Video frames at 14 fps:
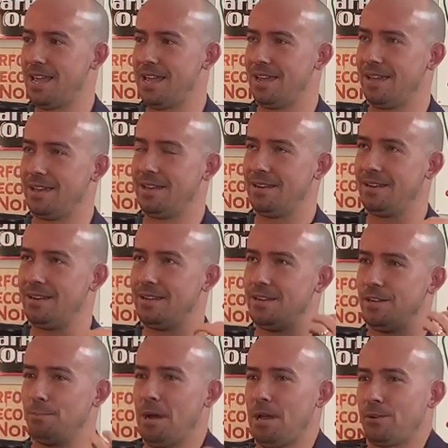And, you
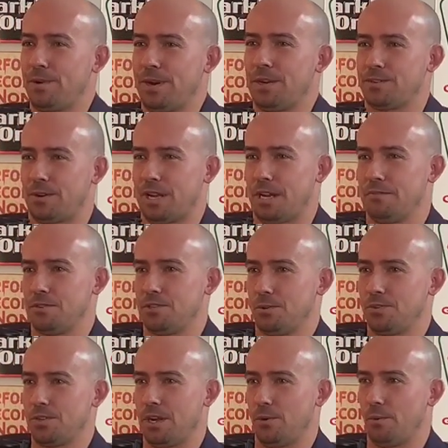know, ballerinas are kind of
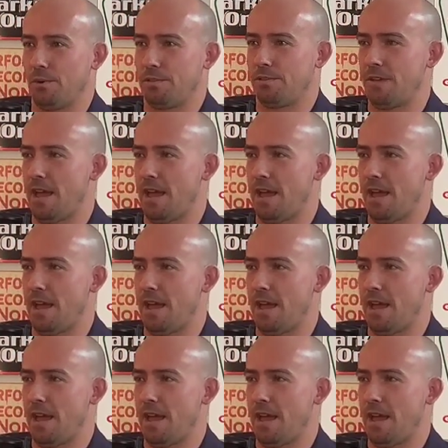associated with